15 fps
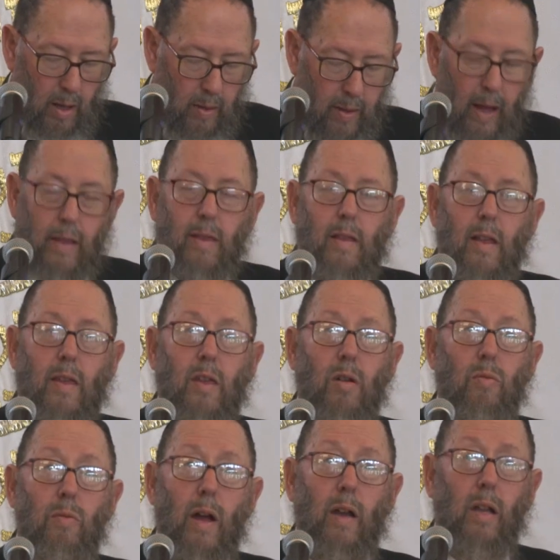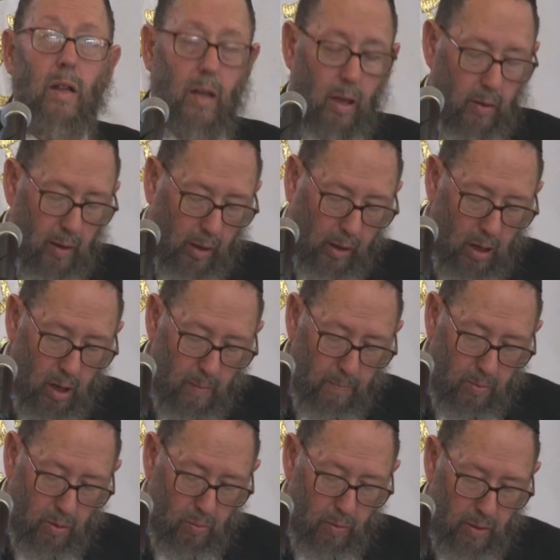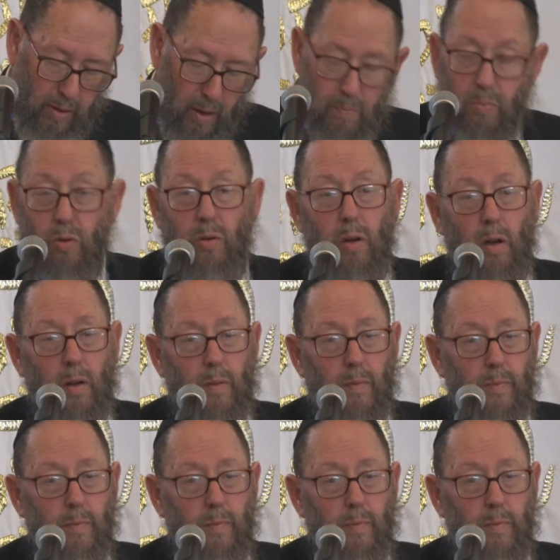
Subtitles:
That's the serenity that comes with Emunah.